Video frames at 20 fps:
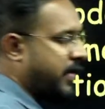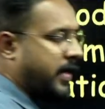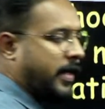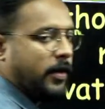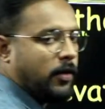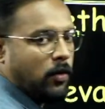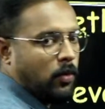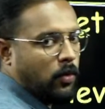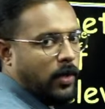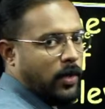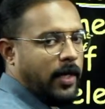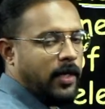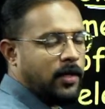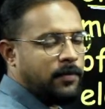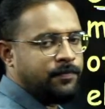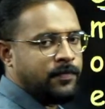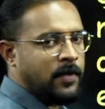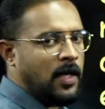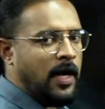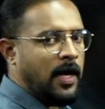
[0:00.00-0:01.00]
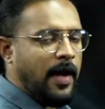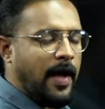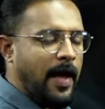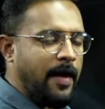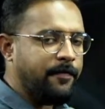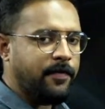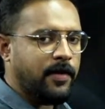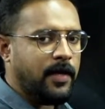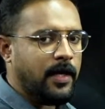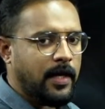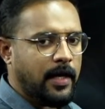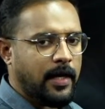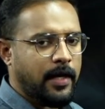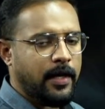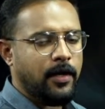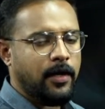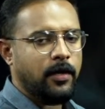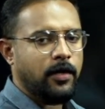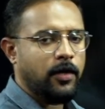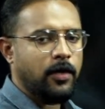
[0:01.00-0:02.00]
need to look at. Every year
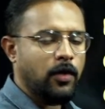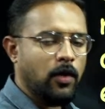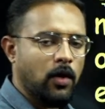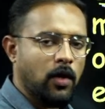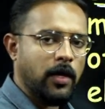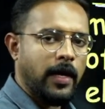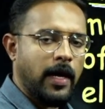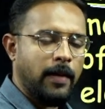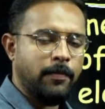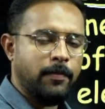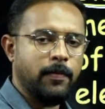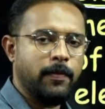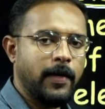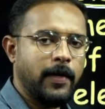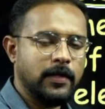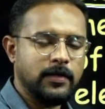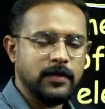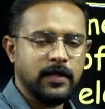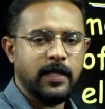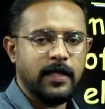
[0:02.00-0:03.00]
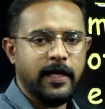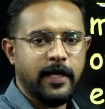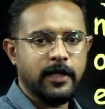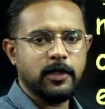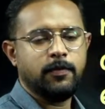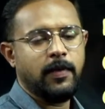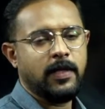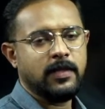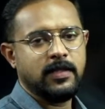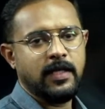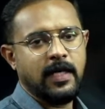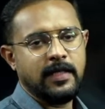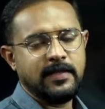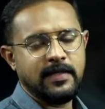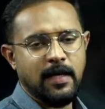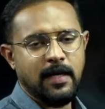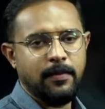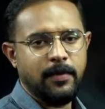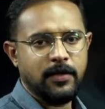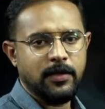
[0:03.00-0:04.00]
in your APPSC, TSPSC
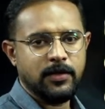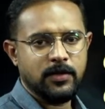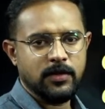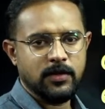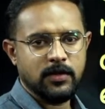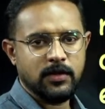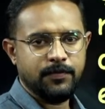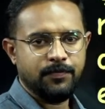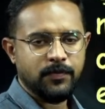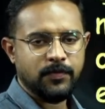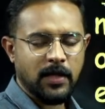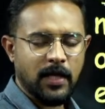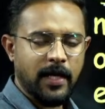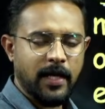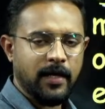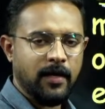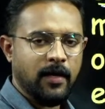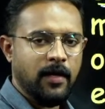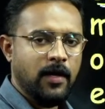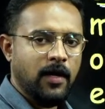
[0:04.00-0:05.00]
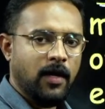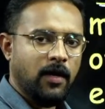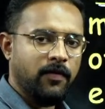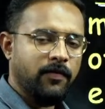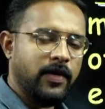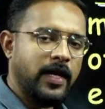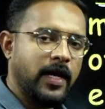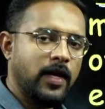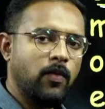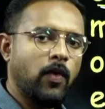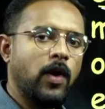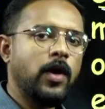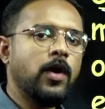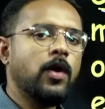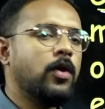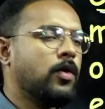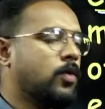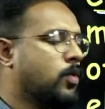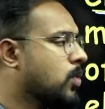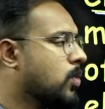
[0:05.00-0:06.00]
examinations, right, we get one
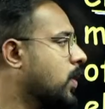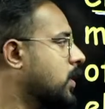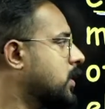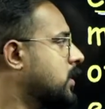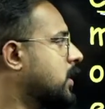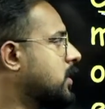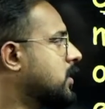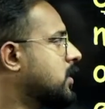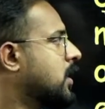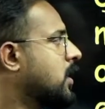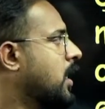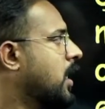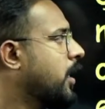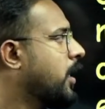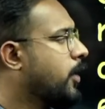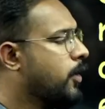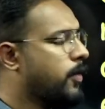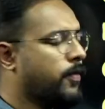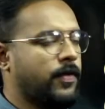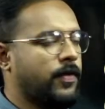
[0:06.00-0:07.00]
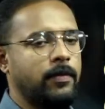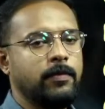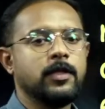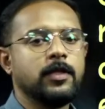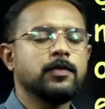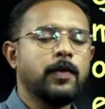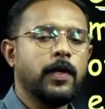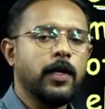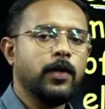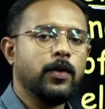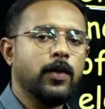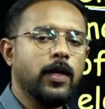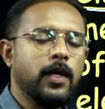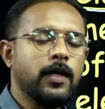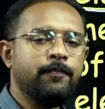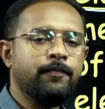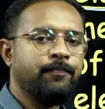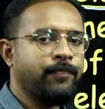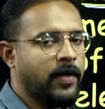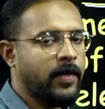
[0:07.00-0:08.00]
or two questions, from this particular
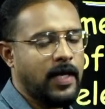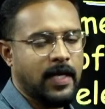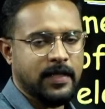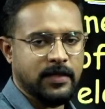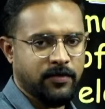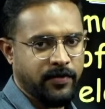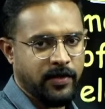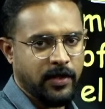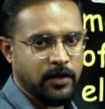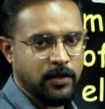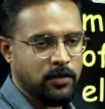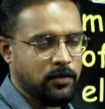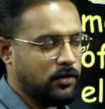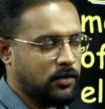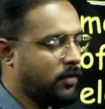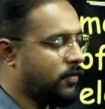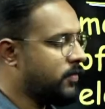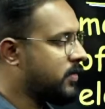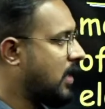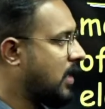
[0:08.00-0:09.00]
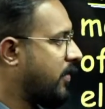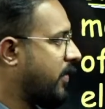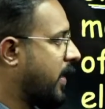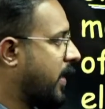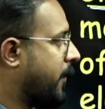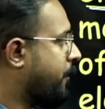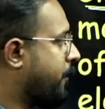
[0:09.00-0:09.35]
classifications of survey.